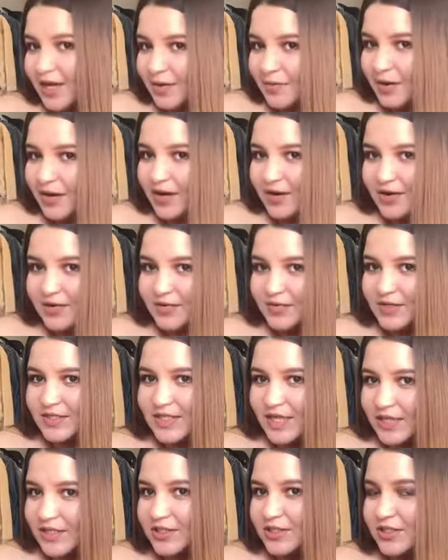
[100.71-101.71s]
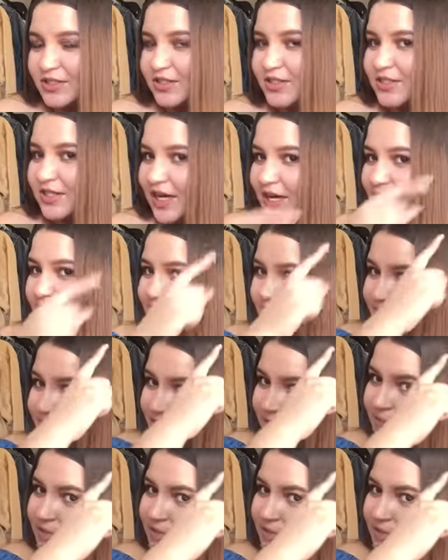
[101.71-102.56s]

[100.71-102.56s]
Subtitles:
my hair was actually dyed,